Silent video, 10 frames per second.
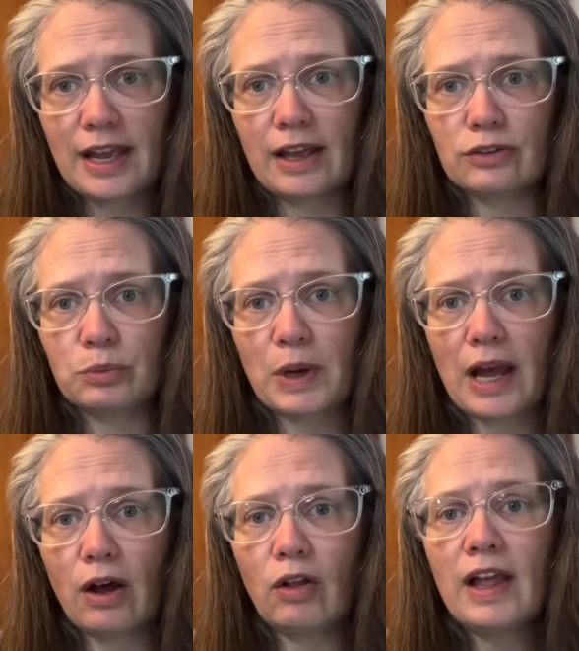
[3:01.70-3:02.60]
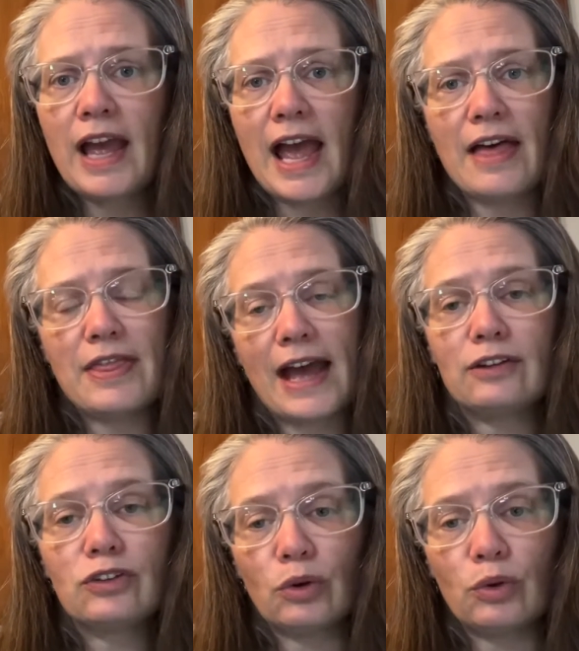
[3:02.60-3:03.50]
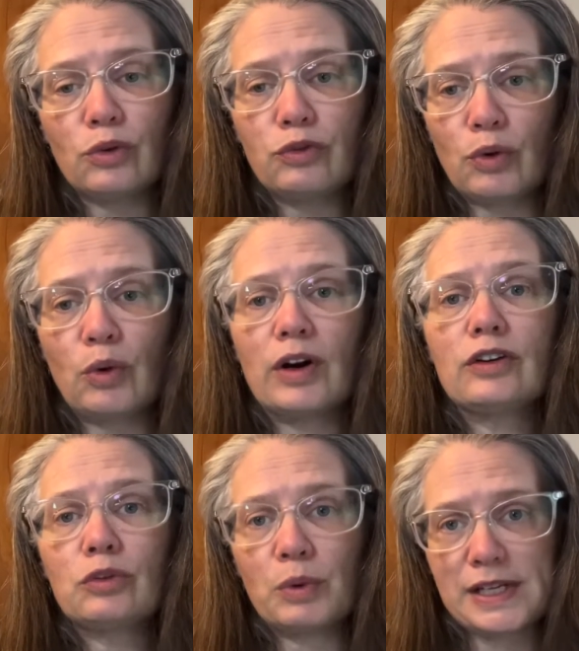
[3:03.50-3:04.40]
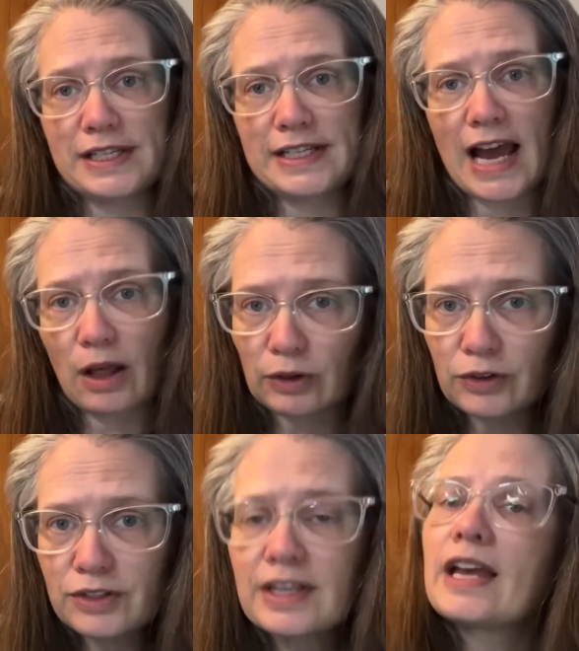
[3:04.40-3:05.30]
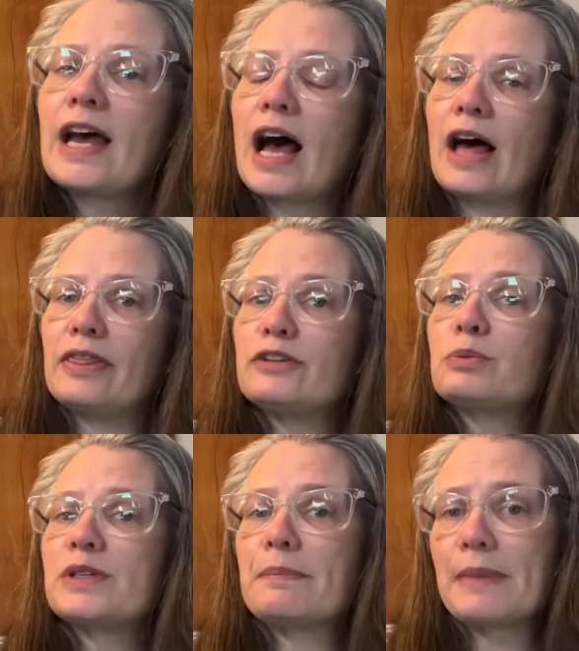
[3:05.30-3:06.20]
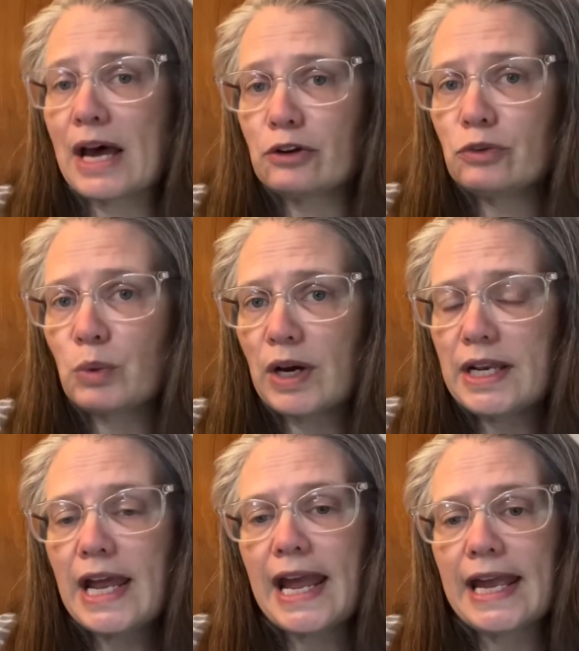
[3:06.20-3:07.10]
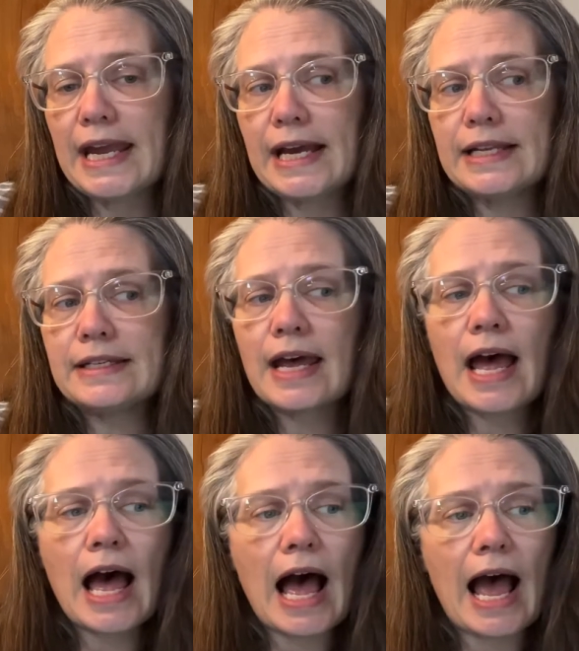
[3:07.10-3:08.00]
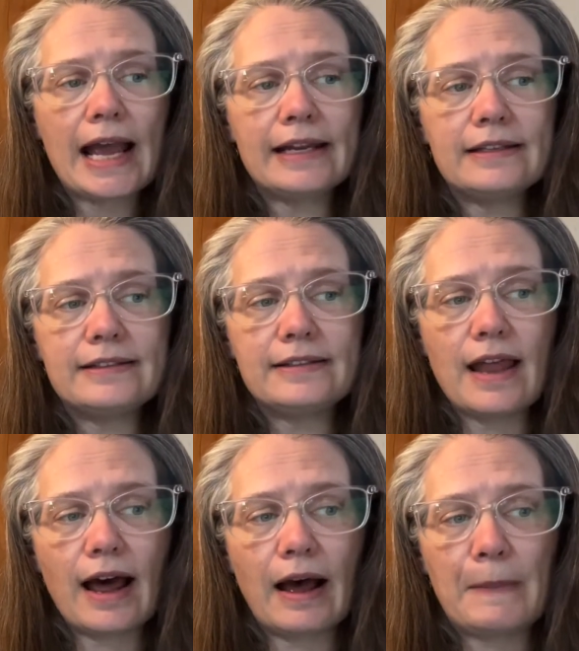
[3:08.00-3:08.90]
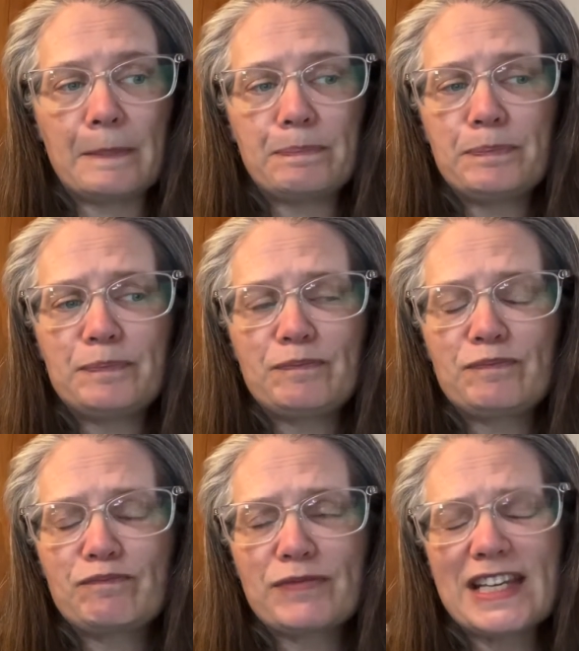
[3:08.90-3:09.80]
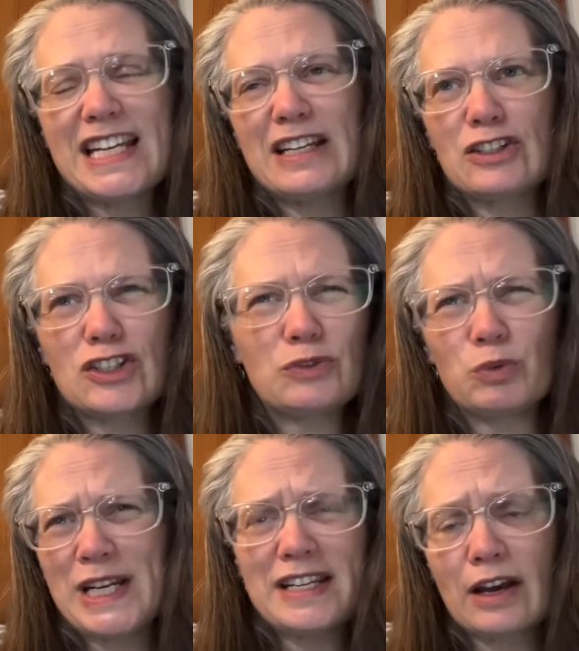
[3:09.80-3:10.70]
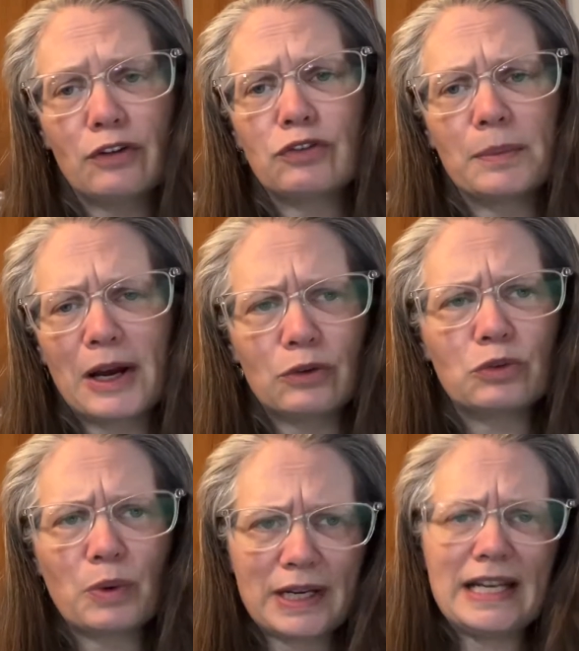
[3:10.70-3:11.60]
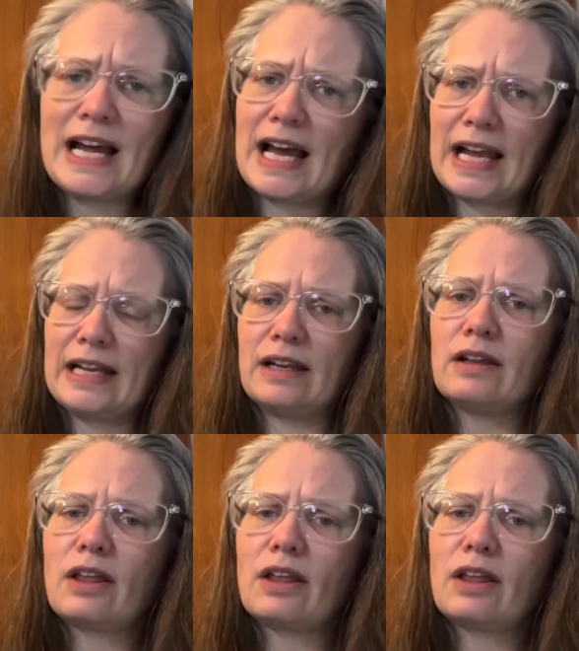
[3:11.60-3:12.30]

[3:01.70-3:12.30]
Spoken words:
as well, and that sold for $20. This was a modern one, and I think it's retailed for about $29,